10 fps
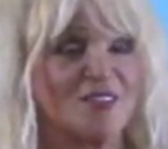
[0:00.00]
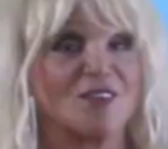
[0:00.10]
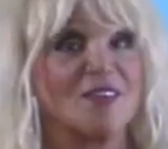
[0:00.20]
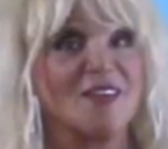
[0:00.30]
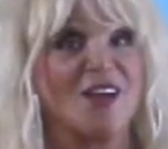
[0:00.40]

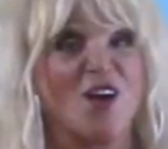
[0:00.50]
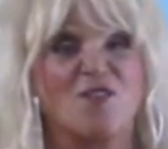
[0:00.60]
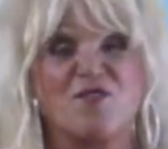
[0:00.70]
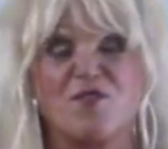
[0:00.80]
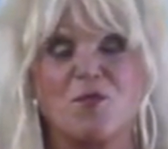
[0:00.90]
are
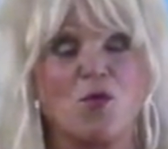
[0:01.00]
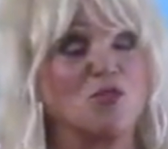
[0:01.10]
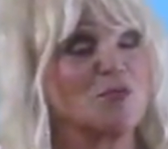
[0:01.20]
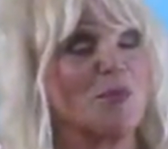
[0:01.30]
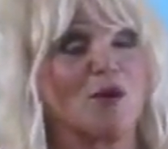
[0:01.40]
the
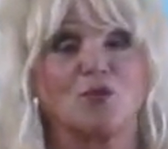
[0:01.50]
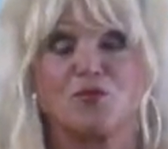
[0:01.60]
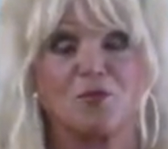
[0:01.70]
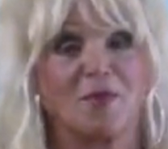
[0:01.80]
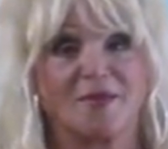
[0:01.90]
most
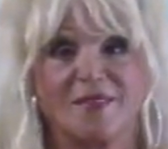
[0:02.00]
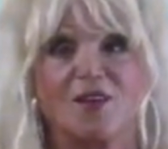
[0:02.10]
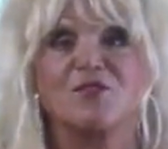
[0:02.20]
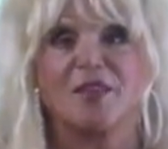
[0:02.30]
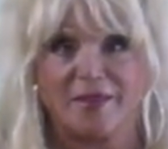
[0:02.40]
powerful month
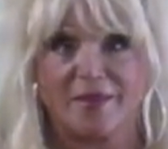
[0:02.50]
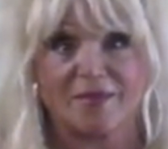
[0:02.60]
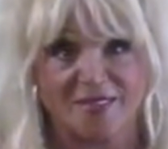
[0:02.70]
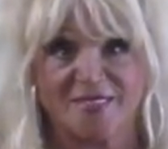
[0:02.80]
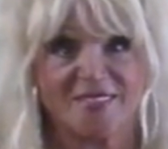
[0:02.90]
of the
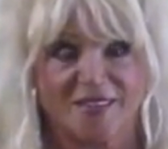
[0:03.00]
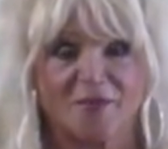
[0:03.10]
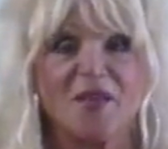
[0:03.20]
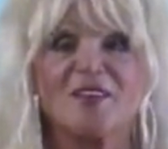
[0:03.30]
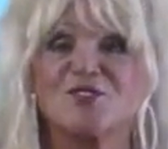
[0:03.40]
year this year.
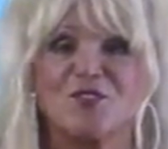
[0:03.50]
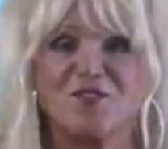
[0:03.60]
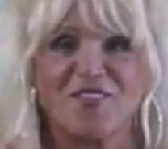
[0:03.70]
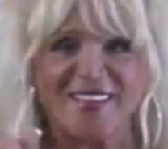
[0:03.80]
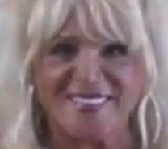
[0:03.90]
So
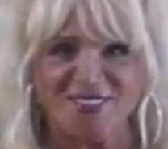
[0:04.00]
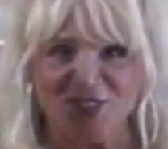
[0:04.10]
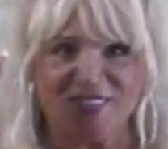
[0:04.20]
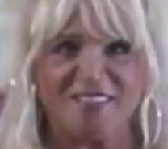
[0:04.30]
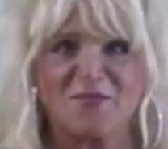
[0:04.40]
fasten
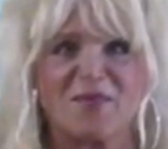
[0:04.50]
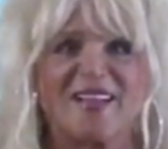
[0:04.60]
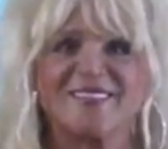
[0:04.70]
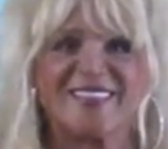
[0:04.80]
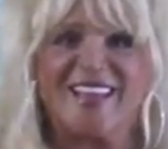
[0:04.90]
your
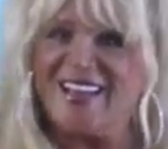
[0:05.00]
seatbelt.